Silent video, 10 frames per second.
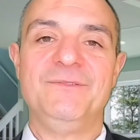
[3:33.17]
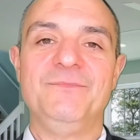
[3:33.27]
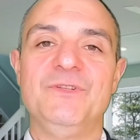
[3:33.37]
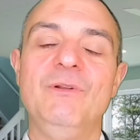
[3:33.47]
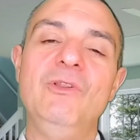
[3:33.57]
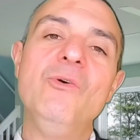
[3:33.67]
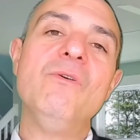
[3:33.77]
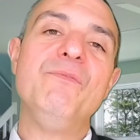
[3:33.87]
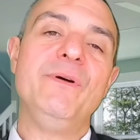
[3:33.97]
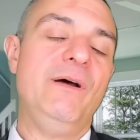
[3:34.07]
So a local
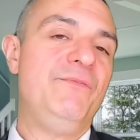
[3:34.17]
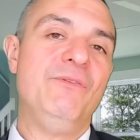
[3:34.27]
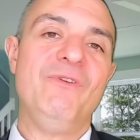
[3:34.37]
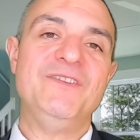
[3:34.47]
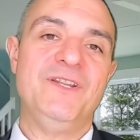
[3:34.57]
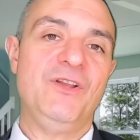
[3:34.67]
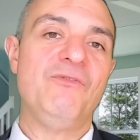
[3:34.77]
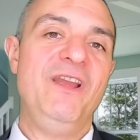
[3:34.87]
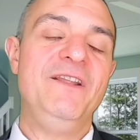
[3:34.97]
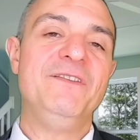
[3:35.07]
Philadelphia resident
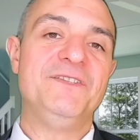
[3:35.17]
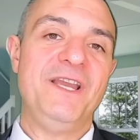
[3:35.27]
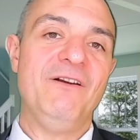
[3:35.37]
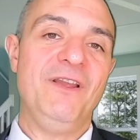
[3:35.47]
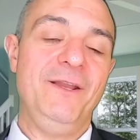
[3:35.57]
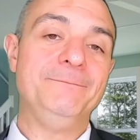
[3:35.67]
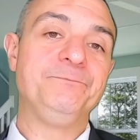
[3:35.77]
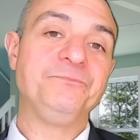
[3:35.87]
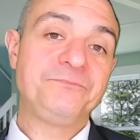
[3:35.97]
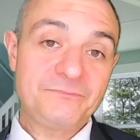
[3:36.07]
created this area
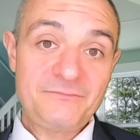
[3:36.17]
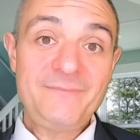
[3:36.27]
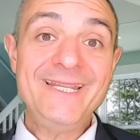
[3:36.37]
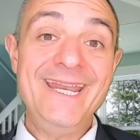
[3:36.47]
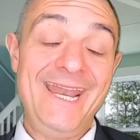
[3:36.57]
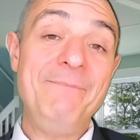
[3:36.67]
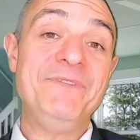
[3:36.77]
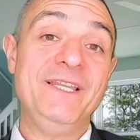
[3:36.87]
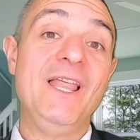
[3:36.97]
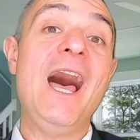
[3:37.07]
in an empty
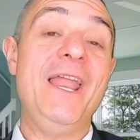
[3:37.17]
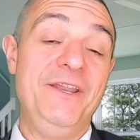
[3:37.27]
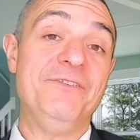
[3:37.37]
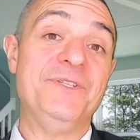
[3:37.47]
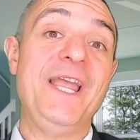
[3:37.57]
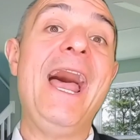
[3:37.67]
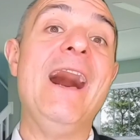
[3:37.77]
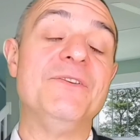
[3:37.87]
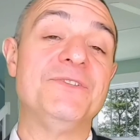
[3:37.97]
lot near his house.